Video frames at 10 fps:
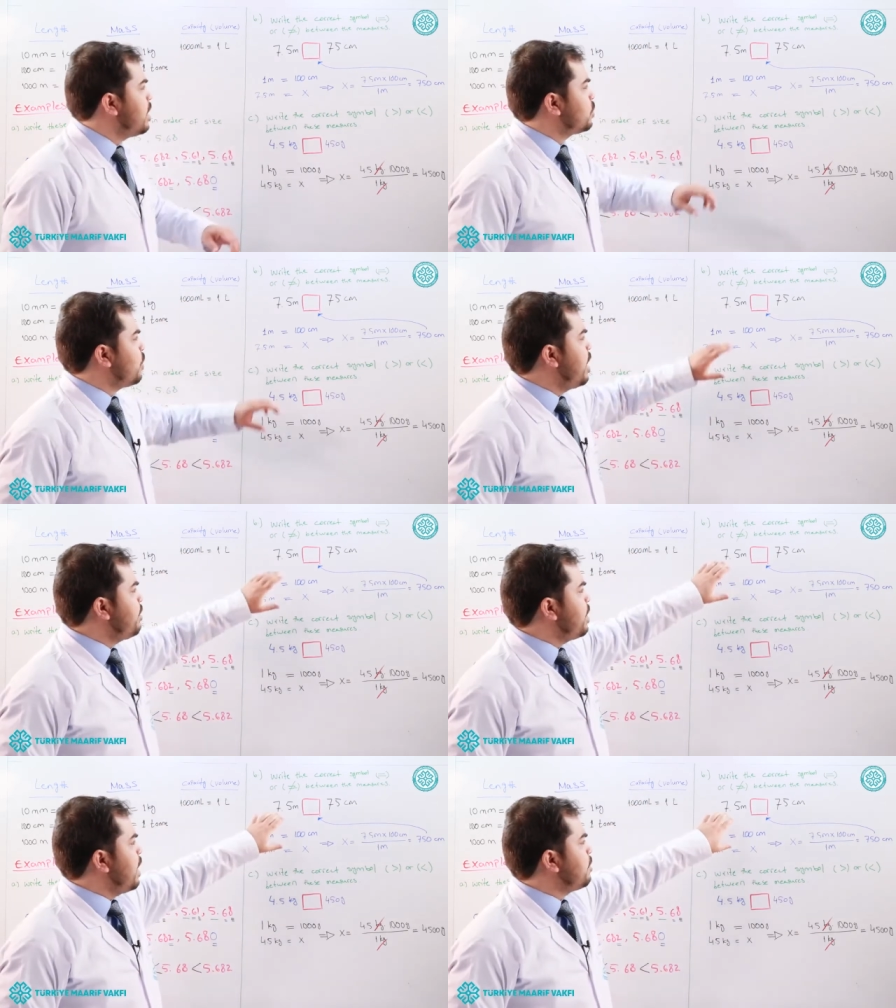So
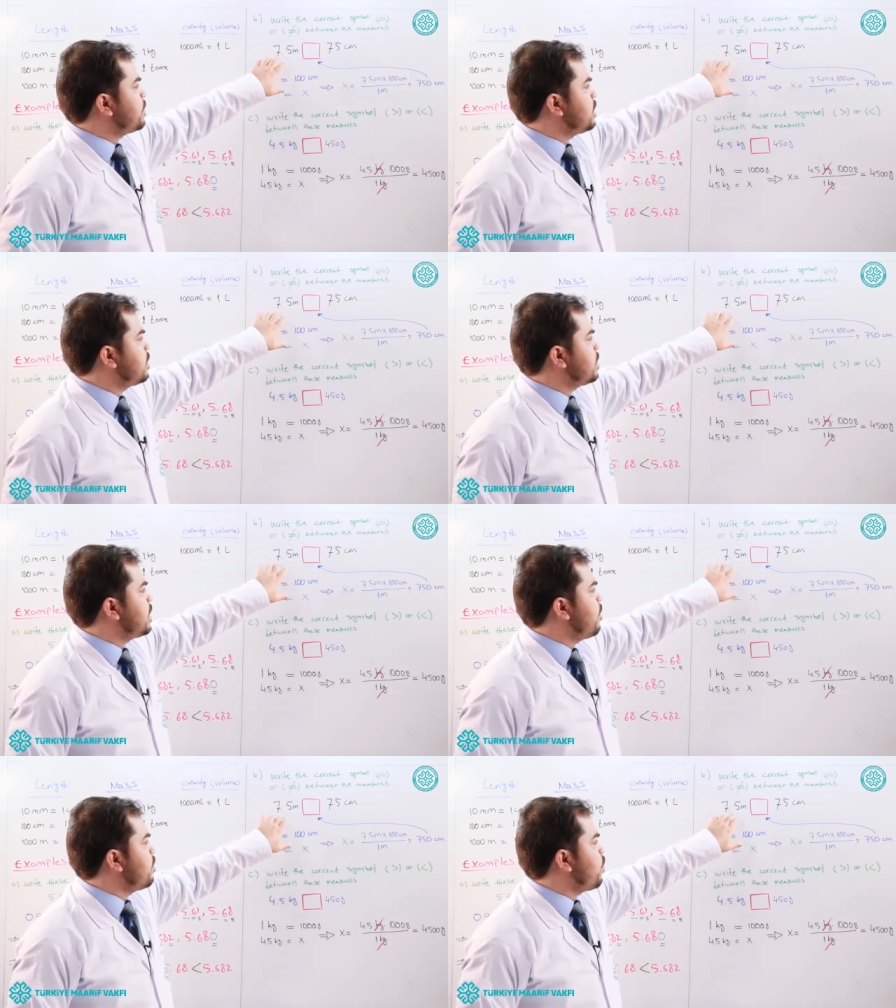here we have
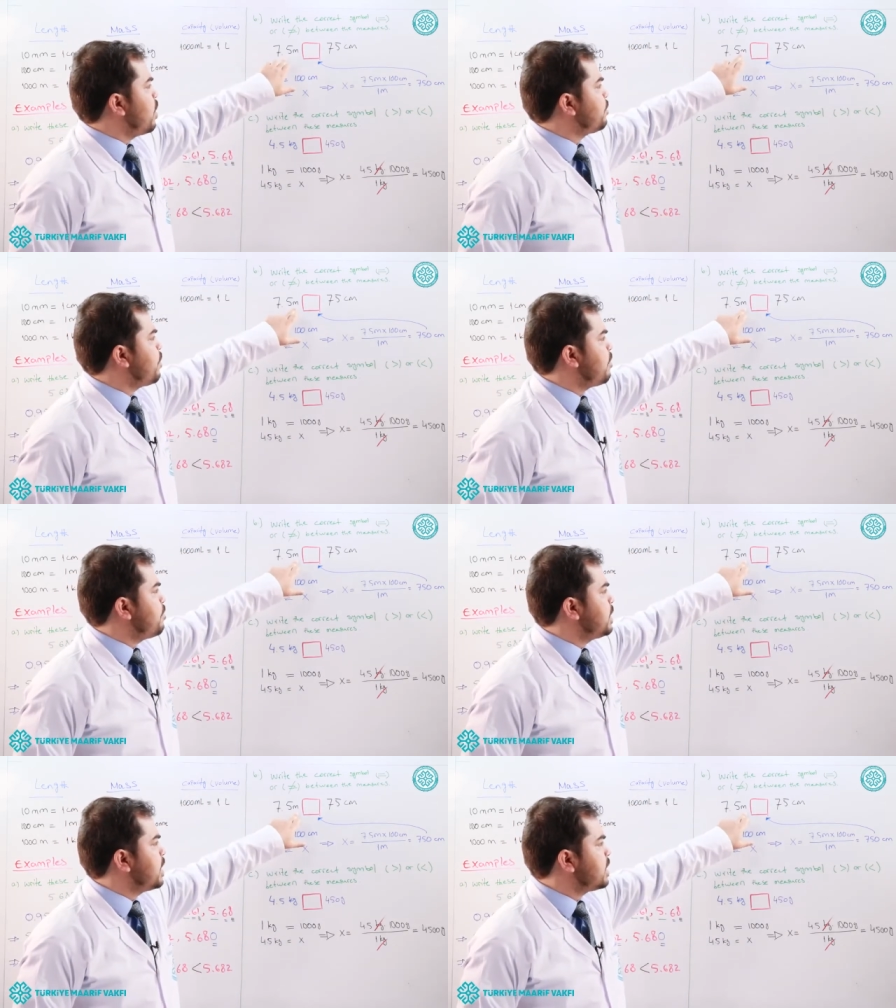7.5
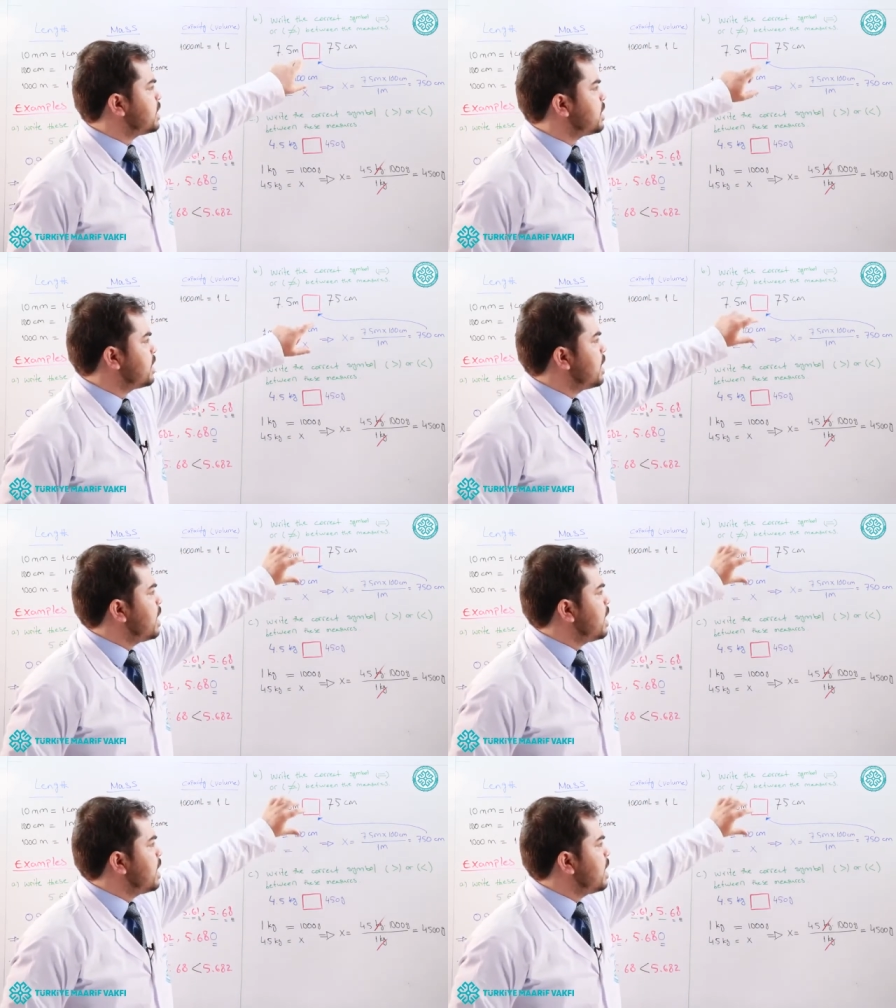meters.